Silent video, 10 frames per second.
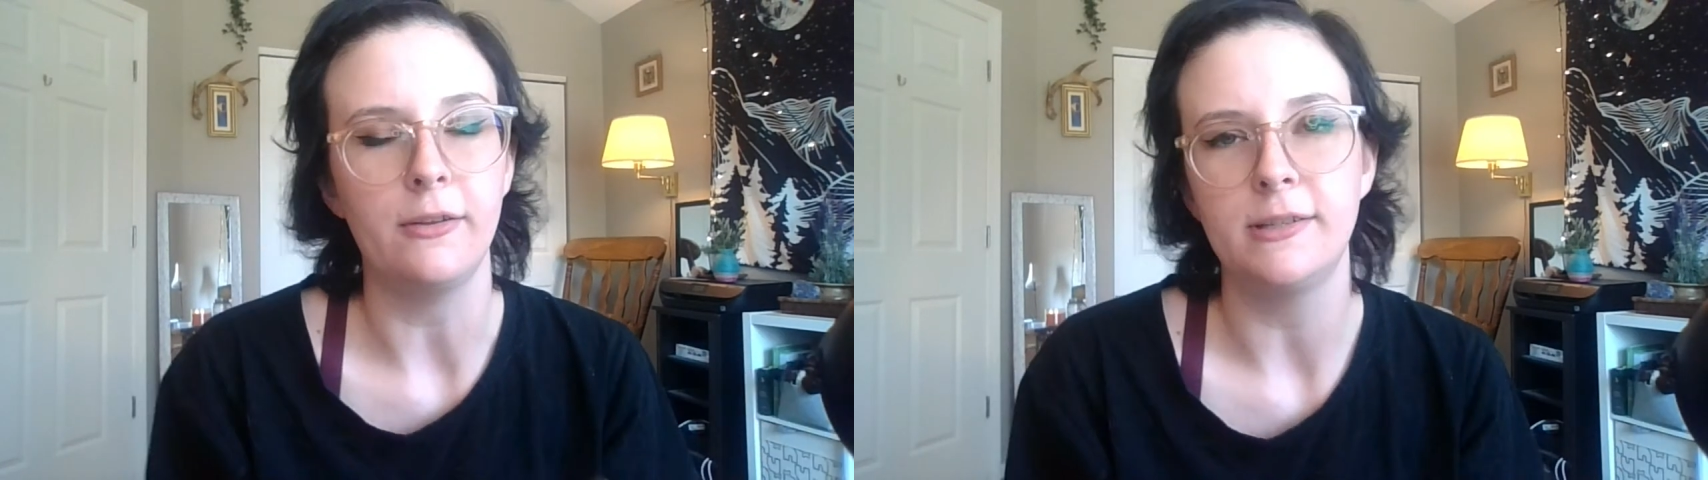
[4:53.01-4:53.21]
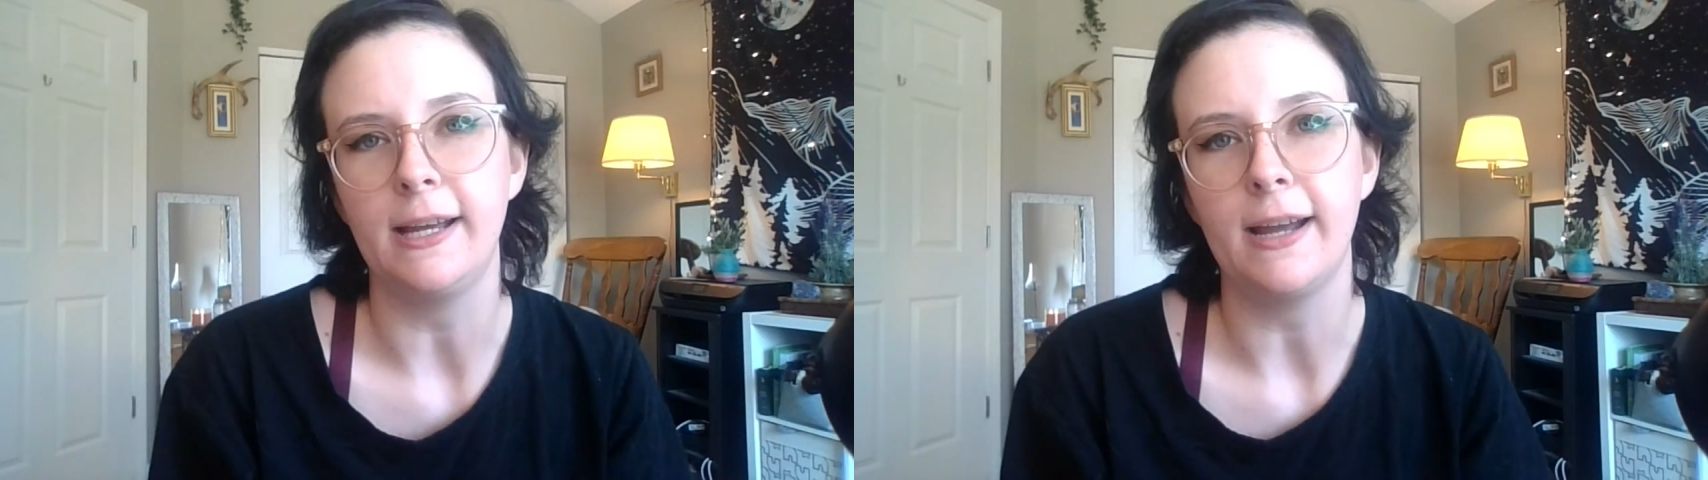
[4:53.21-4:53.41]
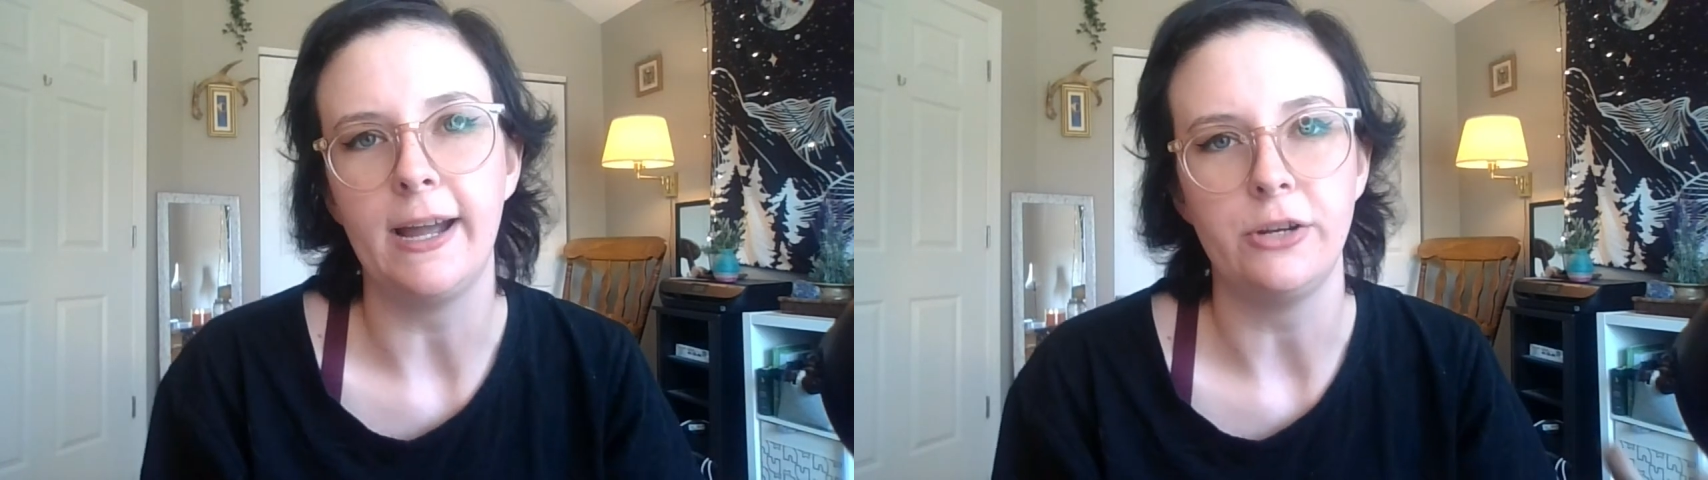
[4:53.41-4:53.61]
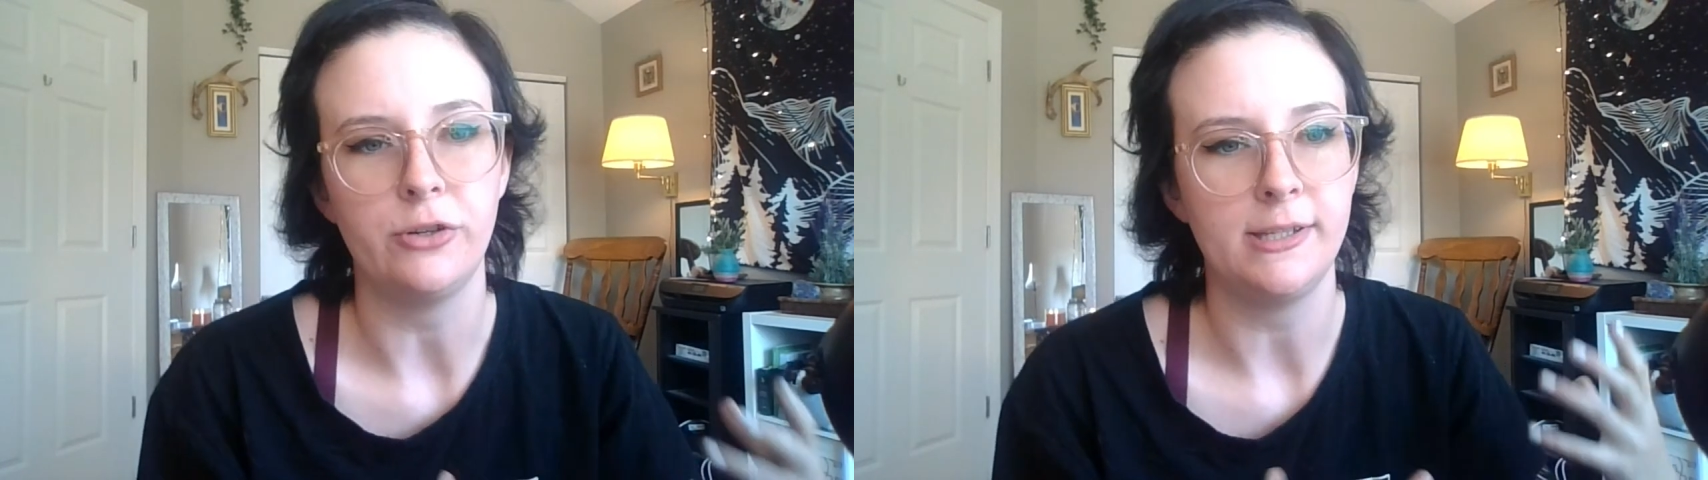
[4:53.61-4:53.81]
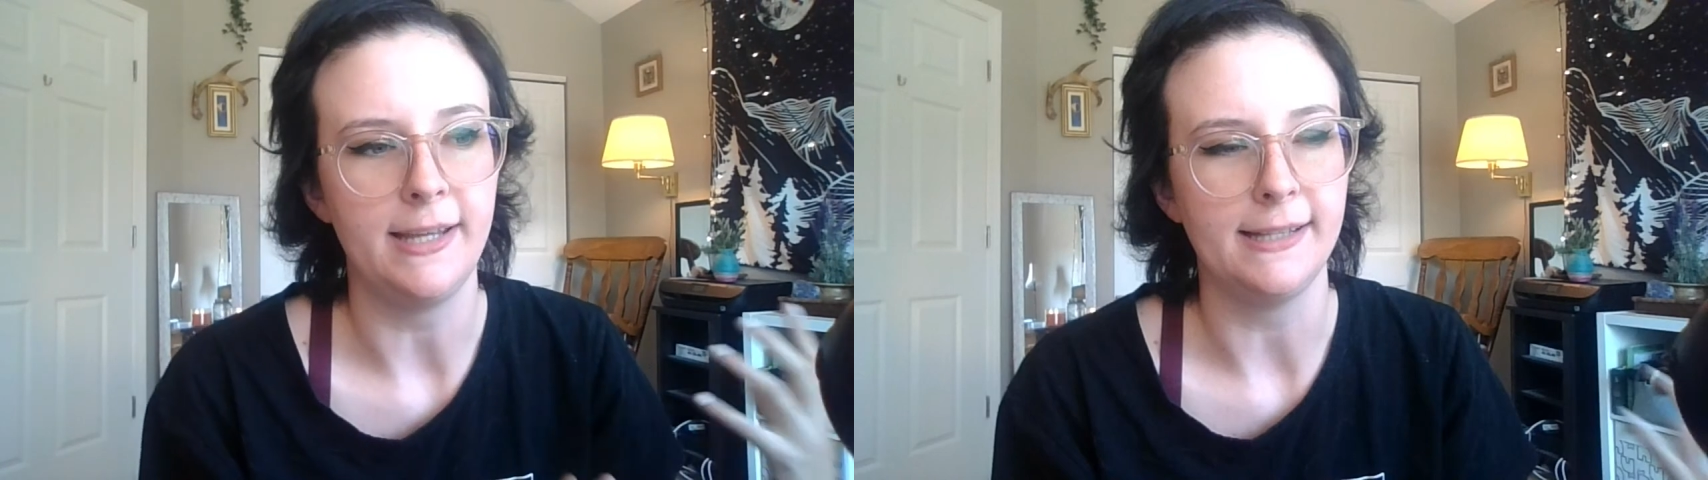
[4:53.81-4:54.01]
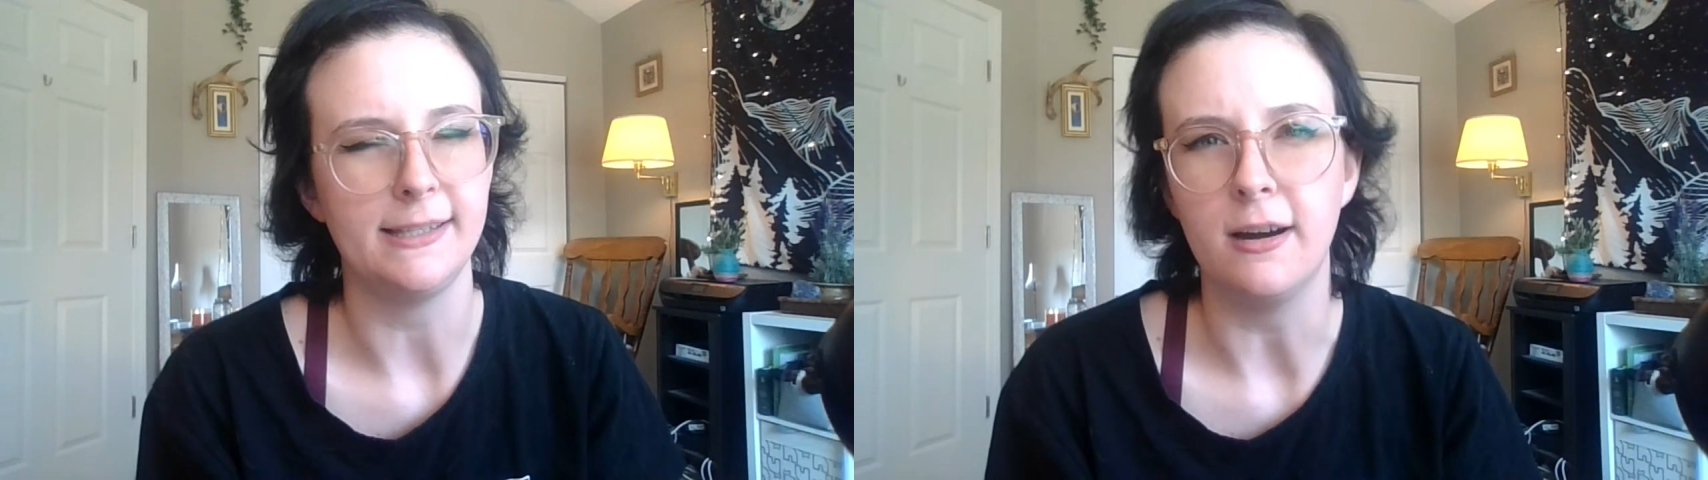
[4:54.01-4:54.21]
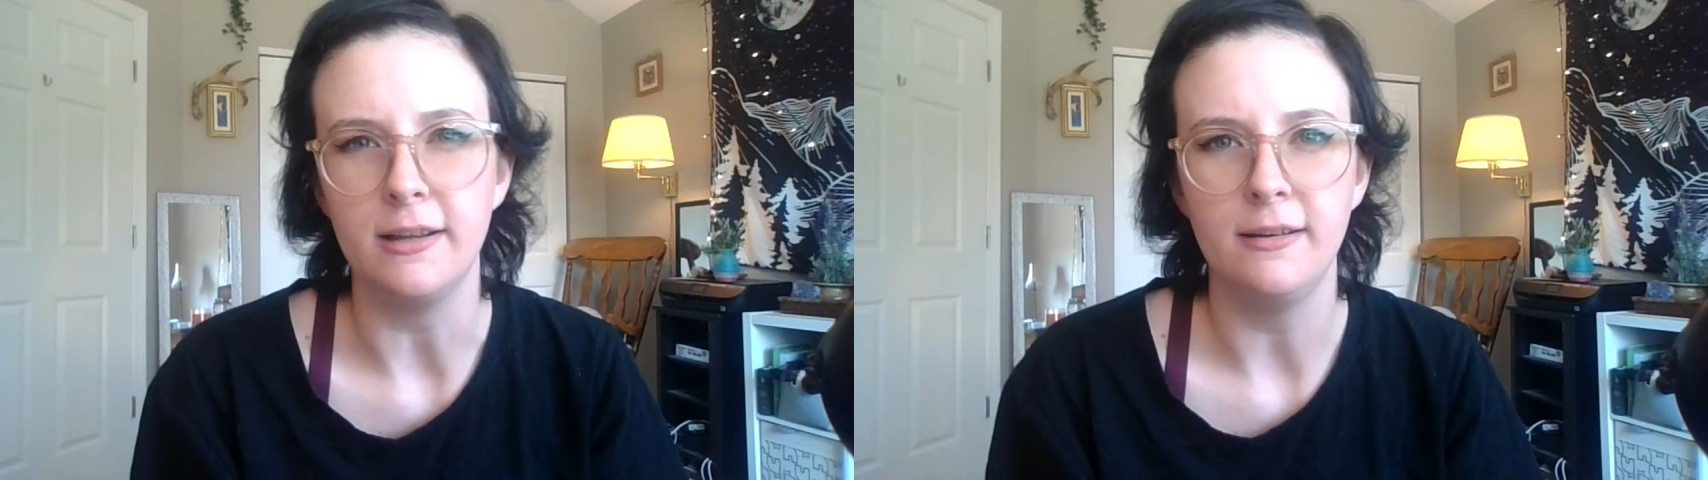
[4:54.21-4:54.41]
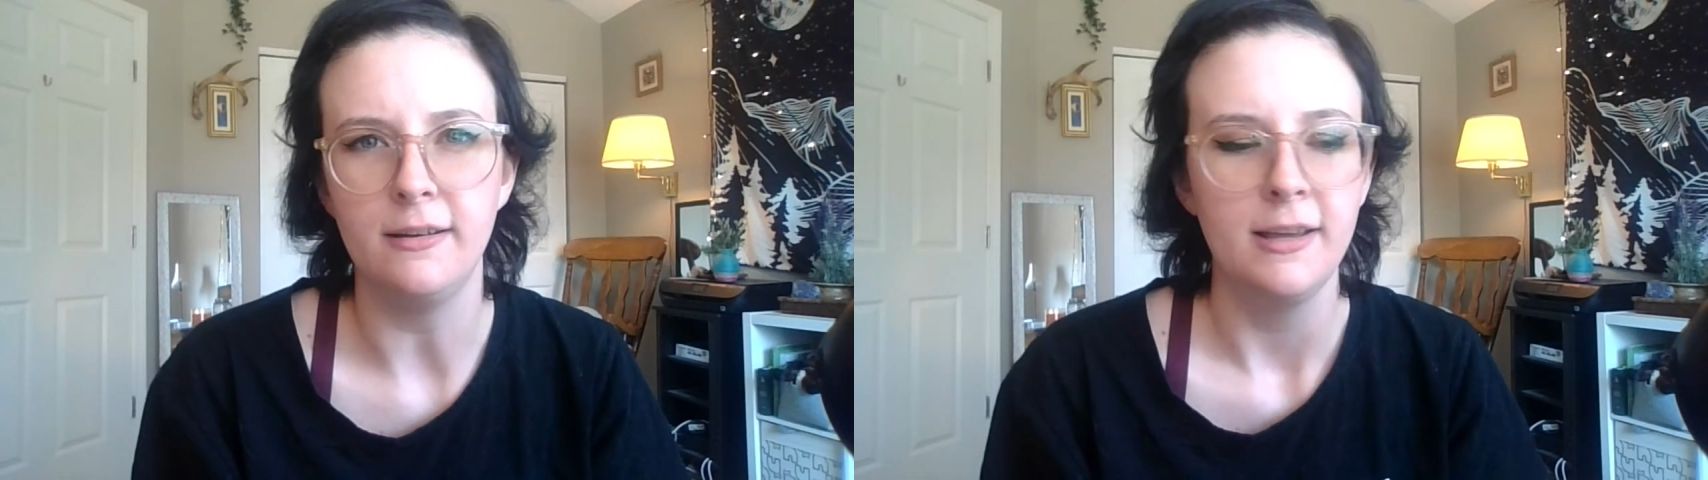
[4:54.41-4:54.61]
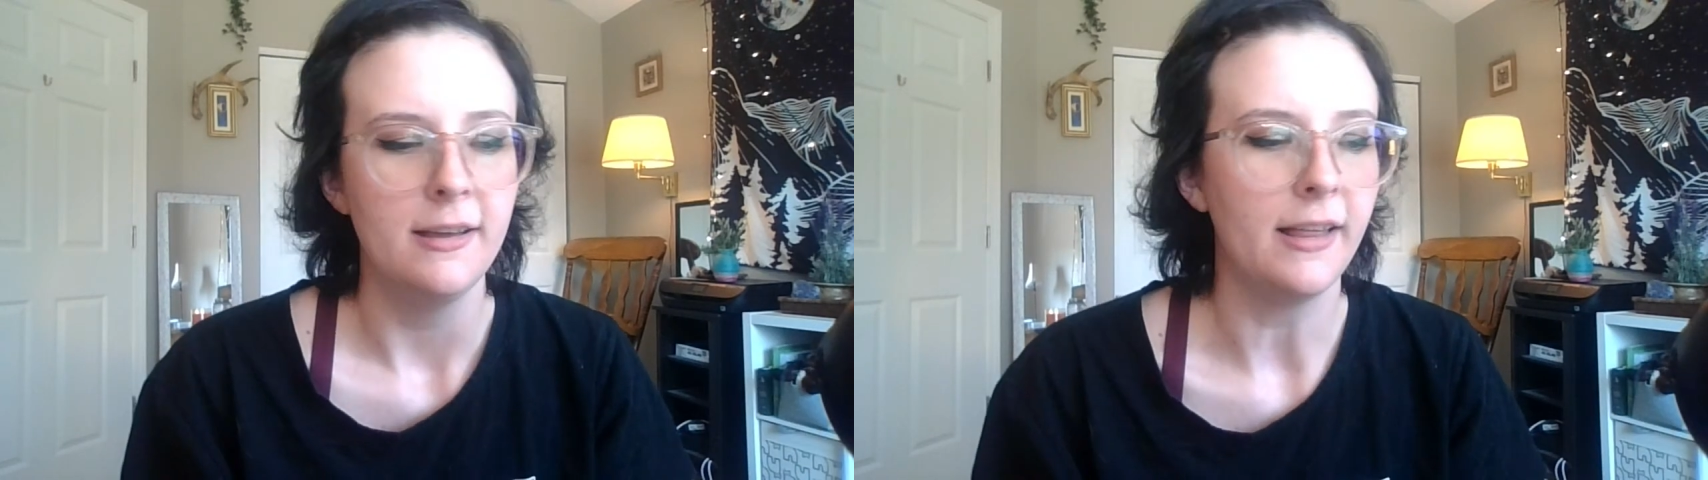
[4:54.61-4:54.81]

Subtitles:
psychiatrist gets none.